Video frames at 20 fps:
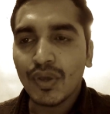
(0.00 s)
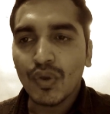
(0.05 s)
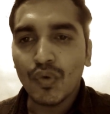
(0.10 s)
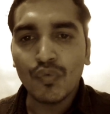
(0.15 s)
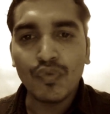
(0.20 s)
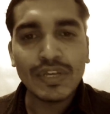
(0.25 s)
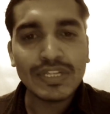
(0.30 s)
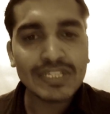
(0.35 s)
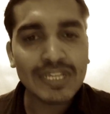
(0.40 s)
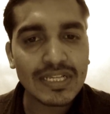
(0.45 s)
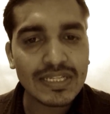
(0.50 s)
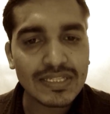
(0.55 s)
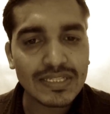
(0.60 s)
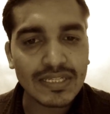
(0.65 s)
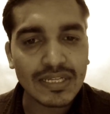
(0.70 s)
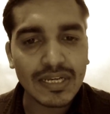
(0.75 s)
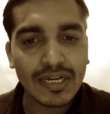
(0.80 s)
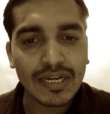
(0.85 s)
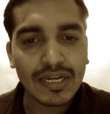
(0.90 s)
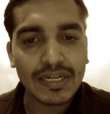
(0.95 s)
which
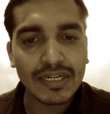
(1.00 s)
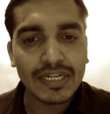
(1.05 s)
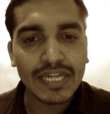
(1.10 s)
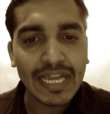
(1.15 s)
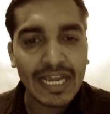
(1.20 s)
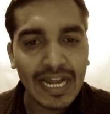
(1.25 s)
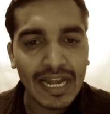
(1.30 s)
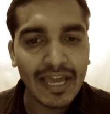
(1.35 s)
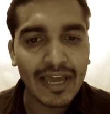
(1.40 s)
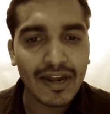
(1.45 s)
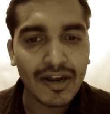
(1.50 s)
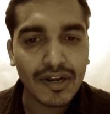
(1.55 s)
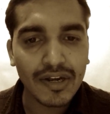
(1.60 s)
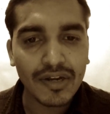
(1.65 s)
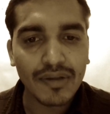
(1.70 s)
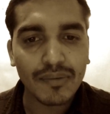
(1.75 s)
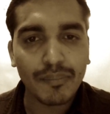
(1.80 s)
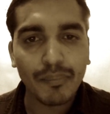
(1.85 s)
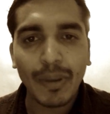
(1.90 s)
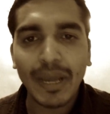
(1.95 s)
is
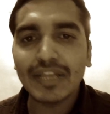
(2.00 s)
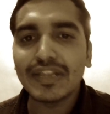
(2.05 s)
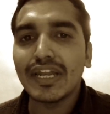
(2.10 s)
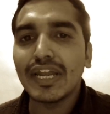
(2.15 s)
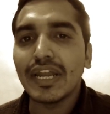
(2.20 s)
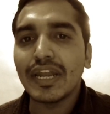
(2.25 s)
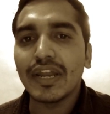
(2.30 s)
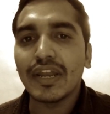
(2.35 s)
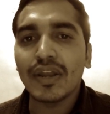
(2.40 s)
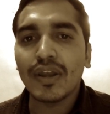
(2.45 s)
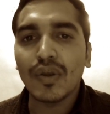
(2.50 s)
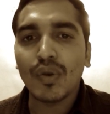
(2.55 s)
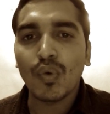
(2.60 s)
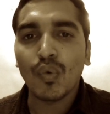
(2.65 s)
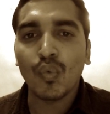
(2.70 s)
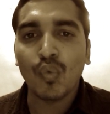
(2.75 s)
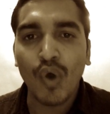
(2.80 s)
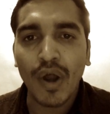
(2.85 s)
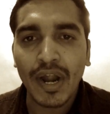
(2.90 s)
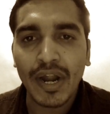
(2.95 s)
declared by the
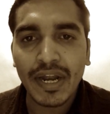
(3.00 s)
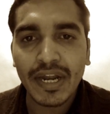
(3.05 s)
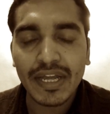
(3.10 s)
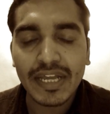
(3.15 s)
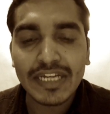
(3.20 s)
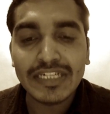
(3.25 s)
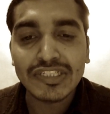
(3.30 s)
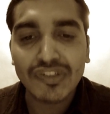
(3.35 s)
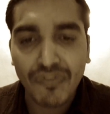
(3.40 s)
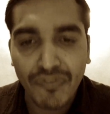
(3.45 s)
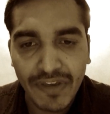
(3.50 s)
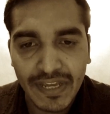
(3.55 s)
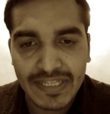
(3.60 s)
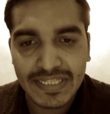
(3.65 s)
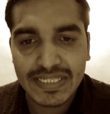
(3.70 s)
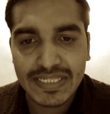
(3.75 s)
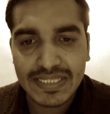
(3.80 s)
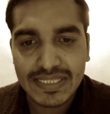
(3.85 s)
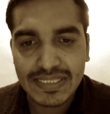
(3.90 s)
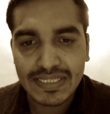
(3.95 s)
word
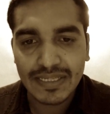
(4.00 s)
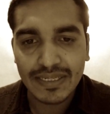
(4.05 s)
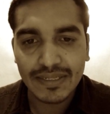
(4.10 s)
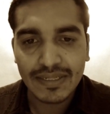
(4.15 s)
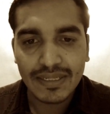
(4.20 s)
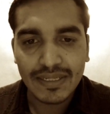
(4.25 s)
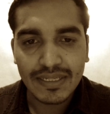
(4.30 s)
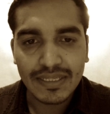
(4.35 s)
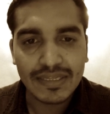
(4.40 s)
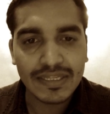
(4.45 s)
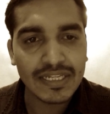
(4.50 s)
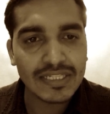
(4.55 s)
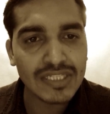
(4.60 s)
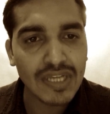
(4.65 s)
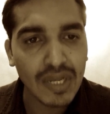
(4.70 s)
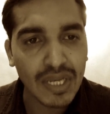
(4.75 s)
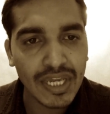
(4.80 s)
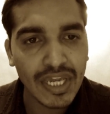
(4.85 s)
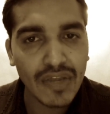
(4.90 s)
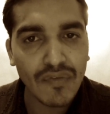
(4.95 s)
interface. There is
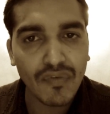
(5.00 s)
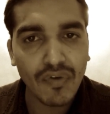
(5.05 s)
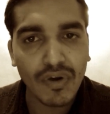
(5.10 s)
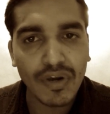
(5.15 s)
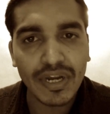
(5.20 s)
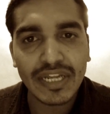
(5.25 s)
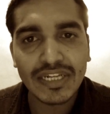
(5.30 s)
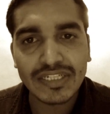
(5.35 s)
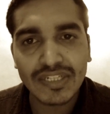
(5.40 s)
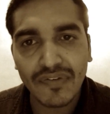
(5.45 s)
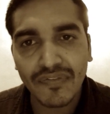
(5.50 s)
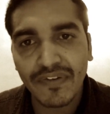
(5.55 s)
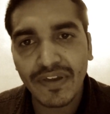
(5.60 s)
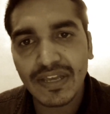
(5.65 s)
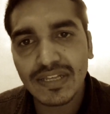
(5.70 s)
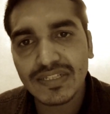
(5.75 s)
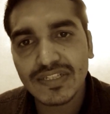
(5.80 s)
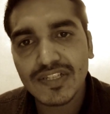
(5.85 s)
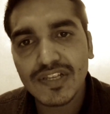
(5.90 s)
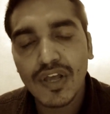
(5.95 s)
a keyword
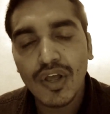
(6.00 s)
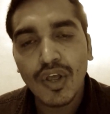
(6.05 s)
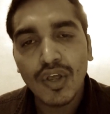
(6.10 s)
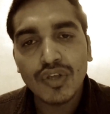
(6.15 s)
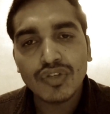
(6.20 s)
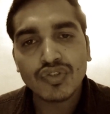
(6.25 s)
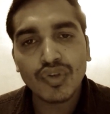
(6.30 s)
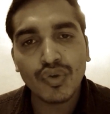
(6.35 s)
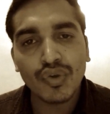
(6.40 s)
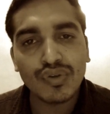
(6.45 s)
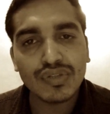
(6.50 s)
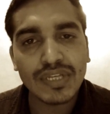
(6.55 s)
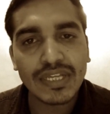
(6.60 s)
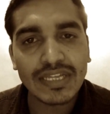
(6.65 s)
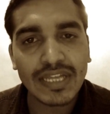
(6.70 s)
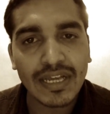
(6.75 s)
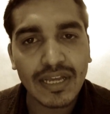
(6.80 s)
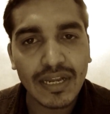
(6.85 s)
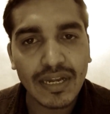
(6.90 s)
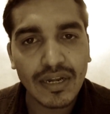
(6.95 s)
interface. So using
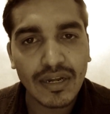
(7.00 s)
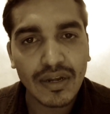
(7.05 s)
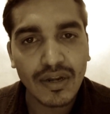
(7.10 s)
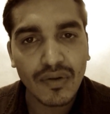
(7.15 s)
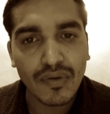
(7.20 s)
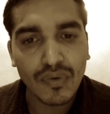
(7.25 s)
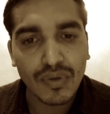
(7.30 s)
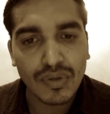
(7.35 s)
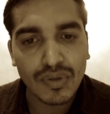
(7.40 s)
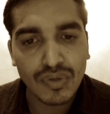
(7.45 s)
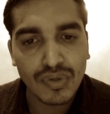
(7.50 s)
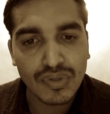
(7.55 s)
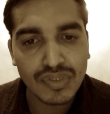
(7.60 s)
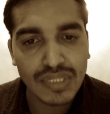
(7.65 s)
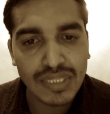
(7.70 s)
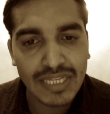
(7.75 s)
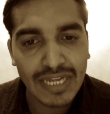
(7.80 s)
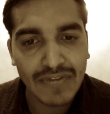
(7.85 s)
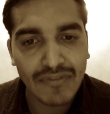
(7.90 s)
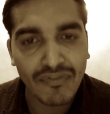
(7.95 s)

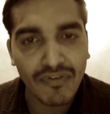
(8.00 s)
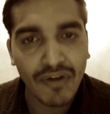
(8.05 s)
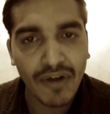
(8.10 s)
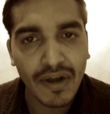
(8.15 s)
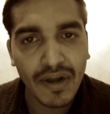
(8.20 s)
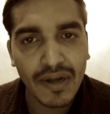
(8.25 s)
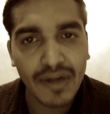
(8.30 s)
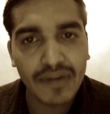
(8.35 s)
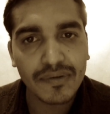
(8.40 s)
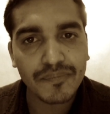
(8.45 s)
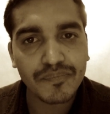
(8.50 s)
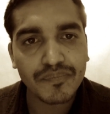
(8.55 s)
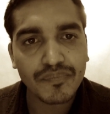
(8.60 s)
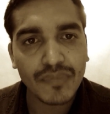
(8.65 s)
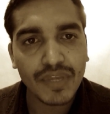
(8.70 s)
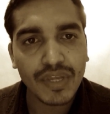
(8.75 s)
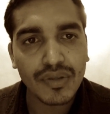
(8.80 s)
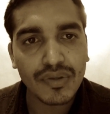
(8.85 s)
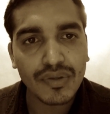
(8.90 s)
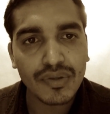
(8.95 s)
that word,
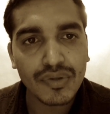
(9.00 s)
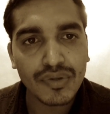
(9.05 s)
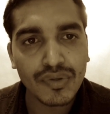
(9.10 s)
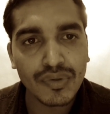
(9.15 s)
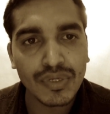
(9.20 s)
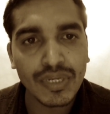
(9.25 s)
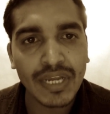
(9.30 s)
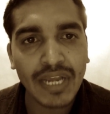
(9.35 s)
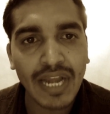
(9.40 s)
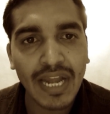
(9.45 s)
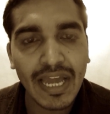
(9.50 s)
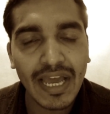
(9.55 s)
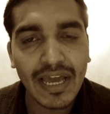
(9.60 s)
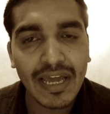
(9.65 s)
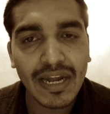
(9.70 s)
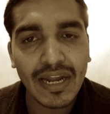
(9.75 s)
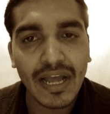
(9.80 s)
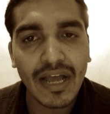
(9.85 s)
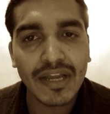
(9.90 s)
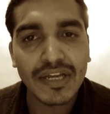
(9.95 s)
you
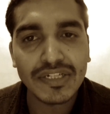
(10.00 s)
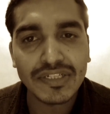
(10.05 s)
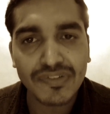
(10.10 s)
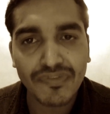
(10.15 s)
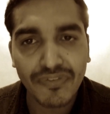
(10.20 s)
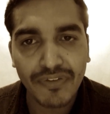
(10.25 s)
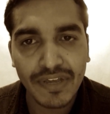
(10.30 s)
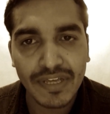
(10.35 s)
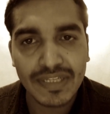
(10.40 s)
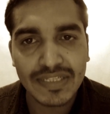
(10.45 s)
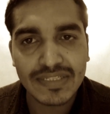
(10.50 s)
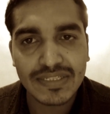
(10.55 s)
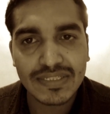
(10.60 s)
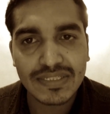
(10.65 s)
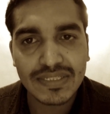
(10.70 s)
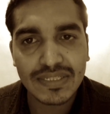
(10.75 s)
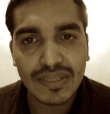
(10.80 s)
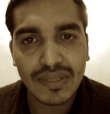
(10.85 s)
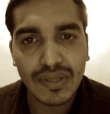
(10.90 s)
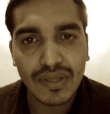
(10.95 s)
declare an
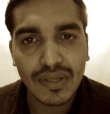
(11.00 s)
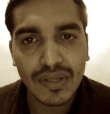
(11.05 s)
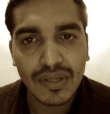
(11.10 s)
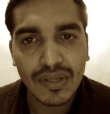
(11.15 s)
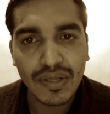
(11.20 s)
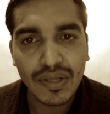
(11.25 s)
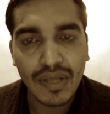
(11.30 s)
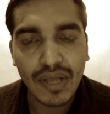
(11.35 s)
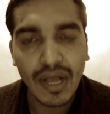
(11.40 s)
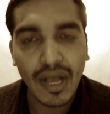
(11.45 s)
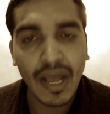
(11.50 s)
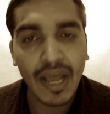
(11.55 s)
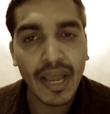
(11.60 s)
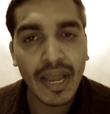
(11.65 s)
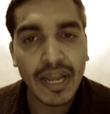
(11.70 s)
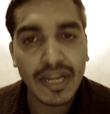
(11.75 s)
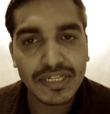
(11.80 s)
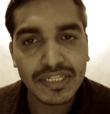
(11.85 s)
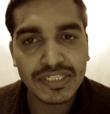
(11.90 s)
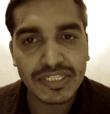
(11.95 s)
interface, an
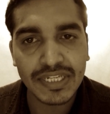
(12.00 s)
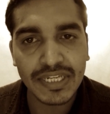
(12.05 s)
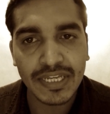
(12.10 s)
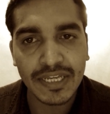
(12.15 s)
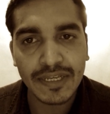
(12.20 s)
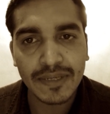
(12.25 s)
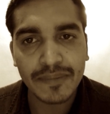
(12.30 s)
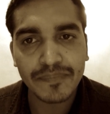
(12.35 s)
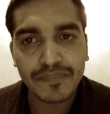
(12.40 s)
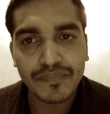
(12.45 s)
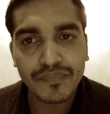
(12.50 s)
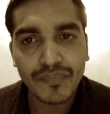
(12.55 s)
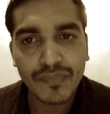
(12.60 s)
entity